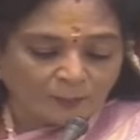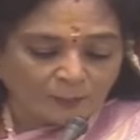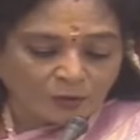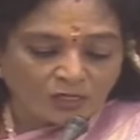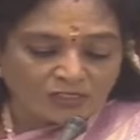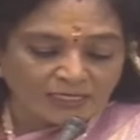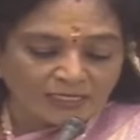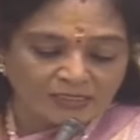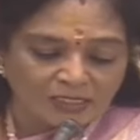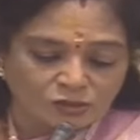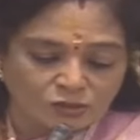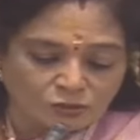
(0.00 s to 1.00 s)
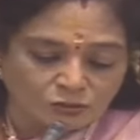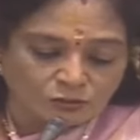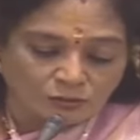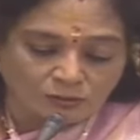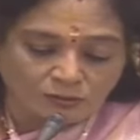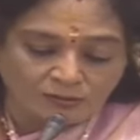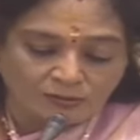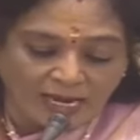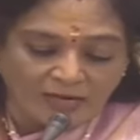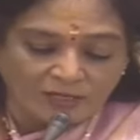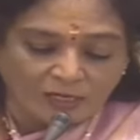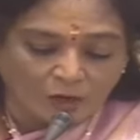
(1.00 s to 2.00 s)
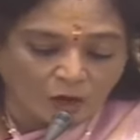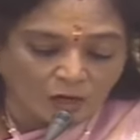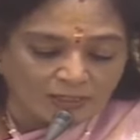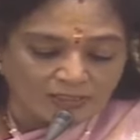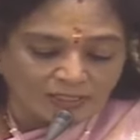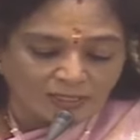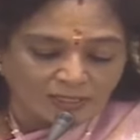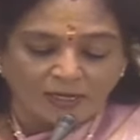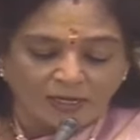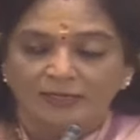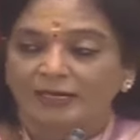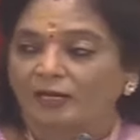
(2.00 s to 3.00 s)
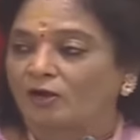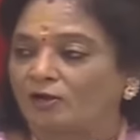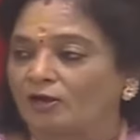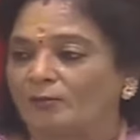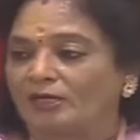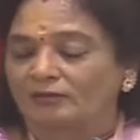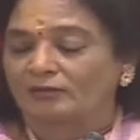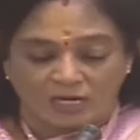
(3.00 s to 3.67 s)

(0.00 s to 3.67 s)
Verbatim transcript: Project seeks to drive ecological and economic